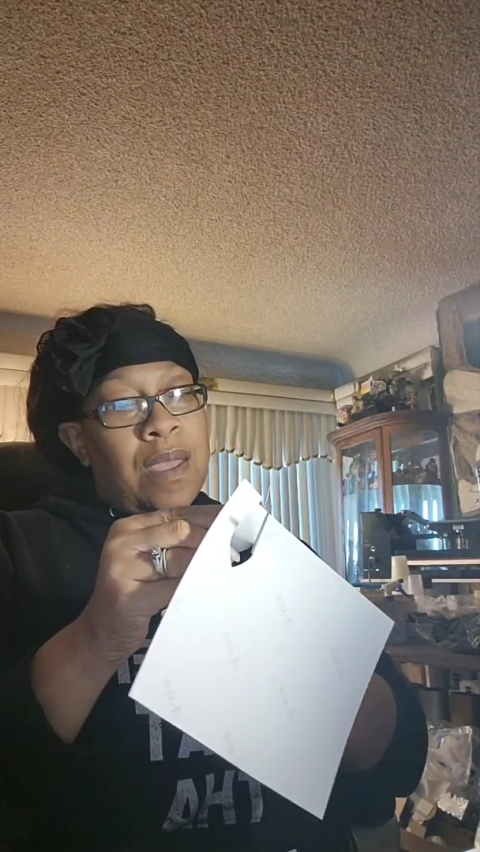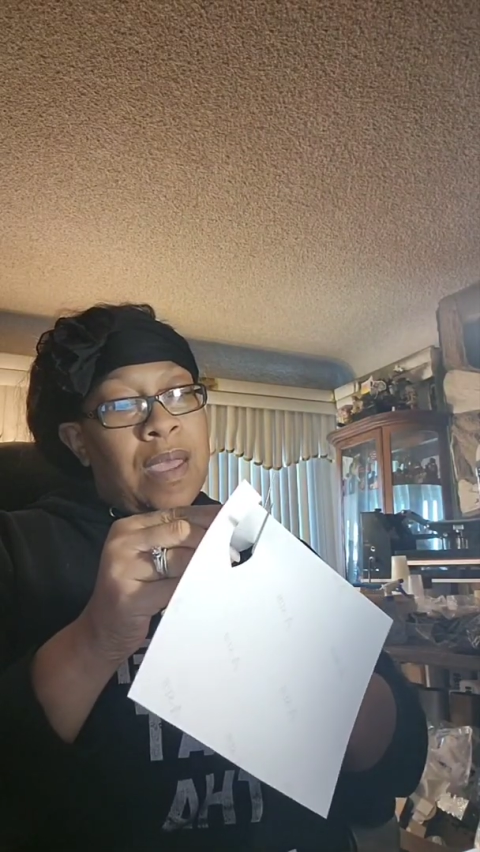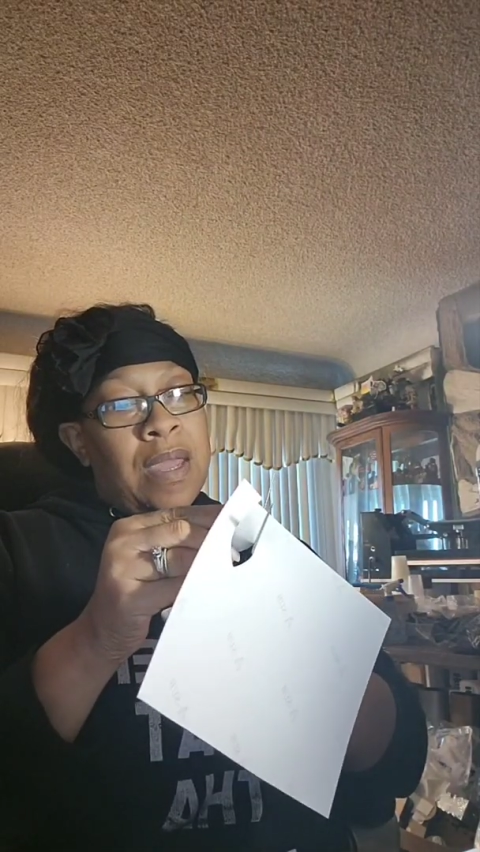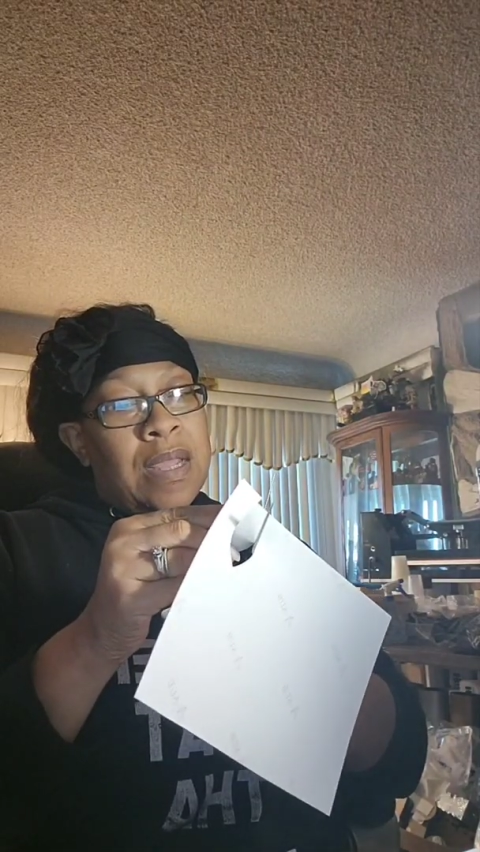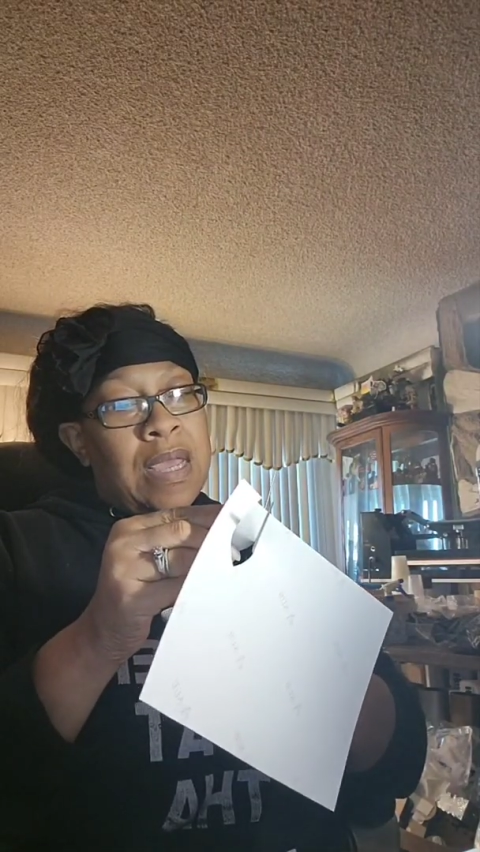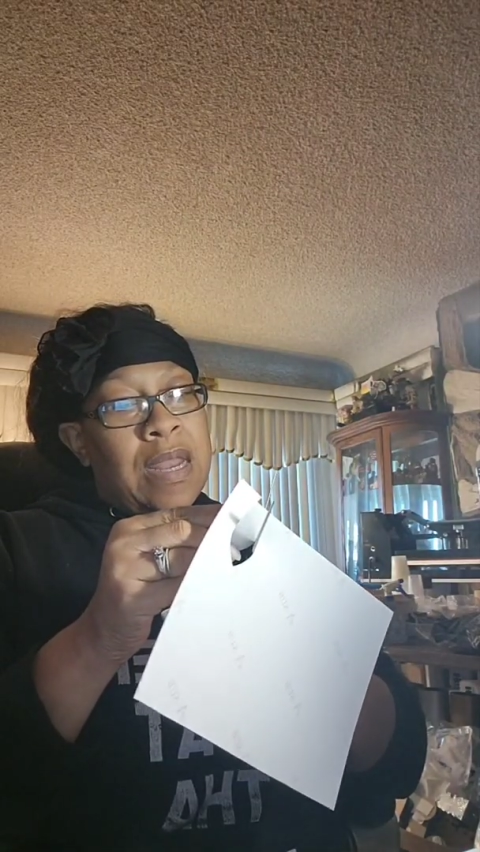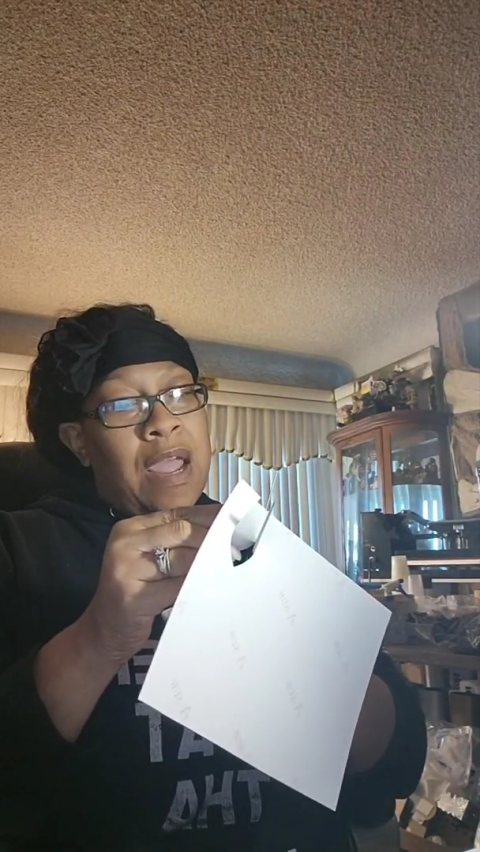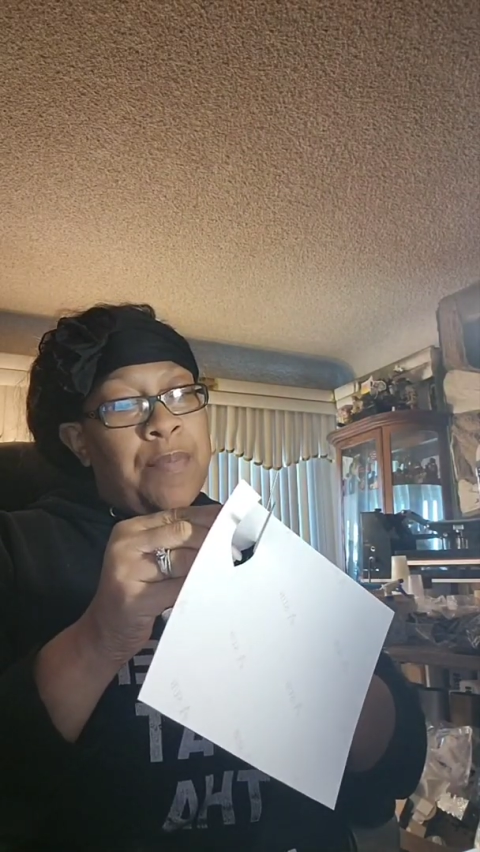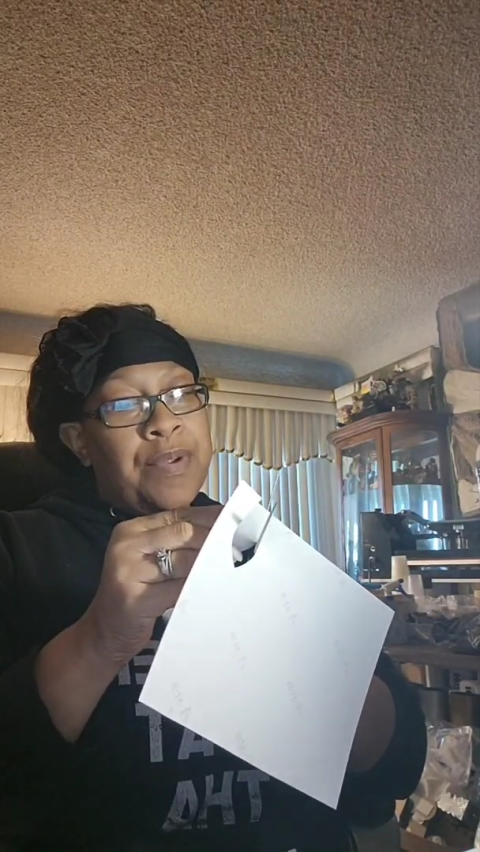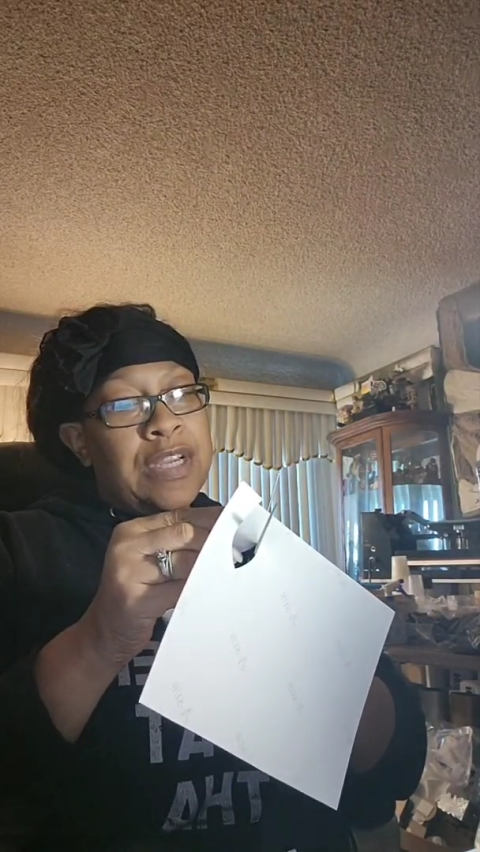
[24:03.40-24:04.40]
And again,
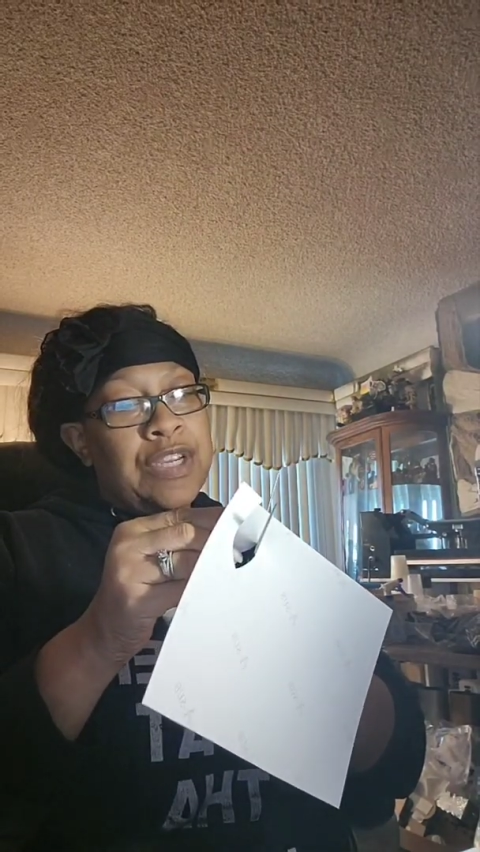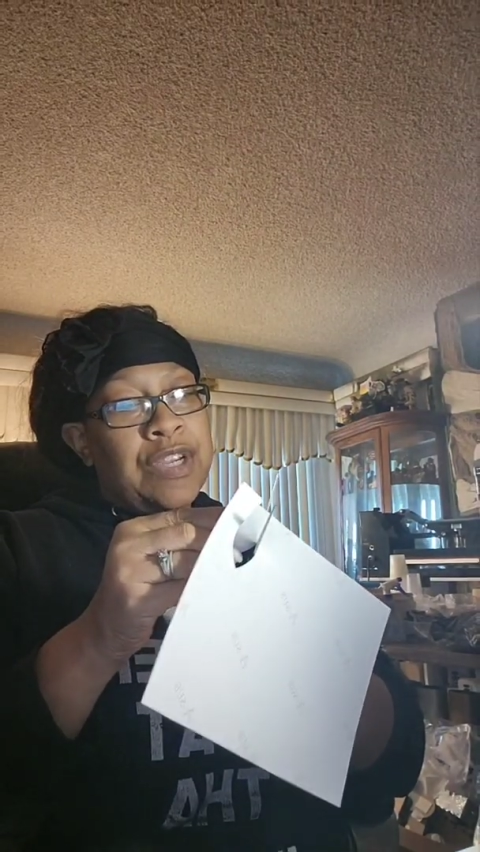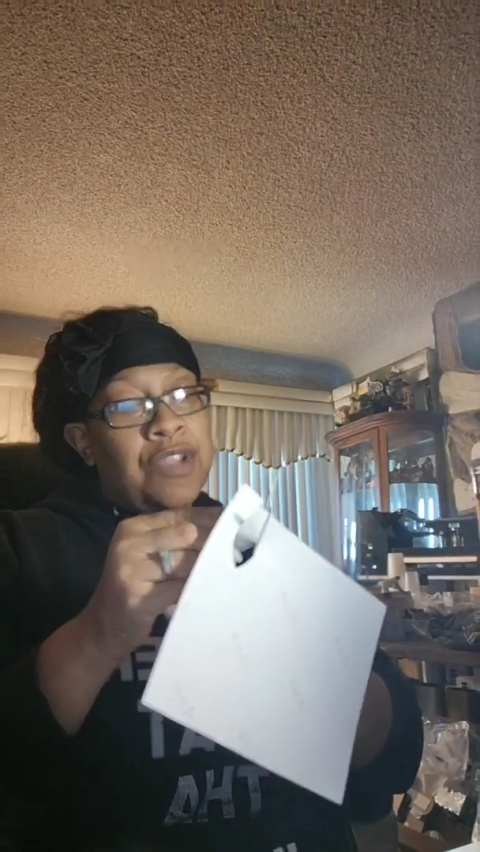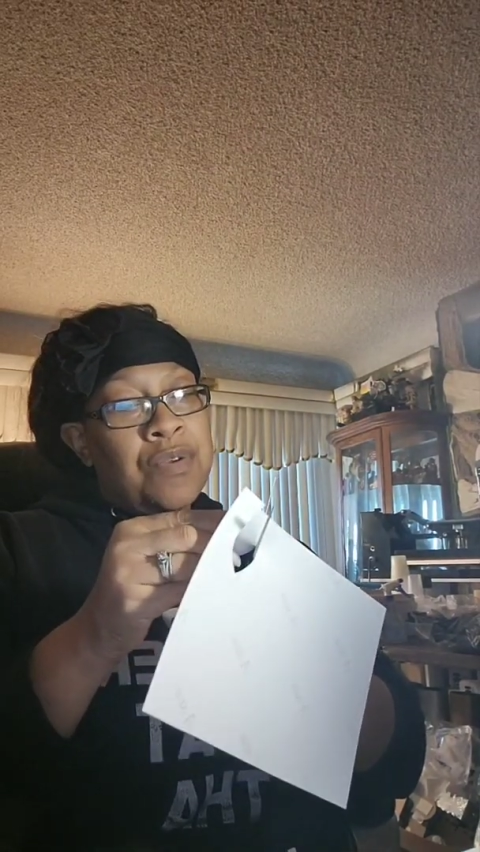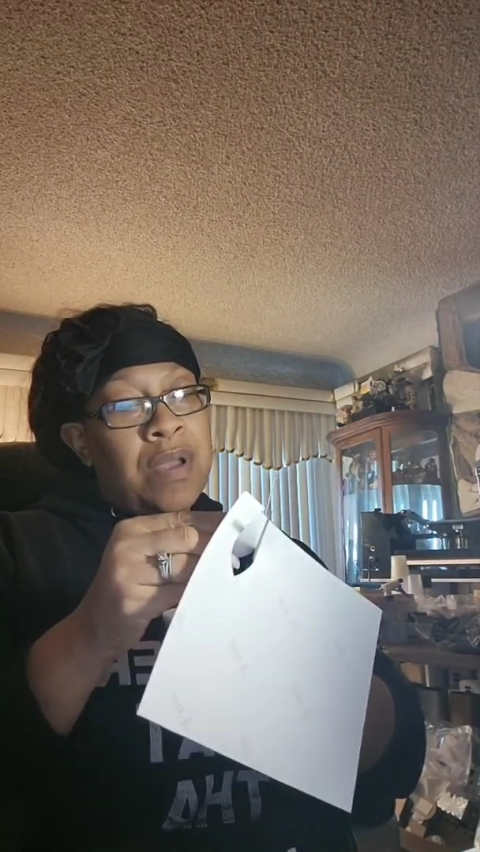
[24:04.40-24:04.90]
I appreciate you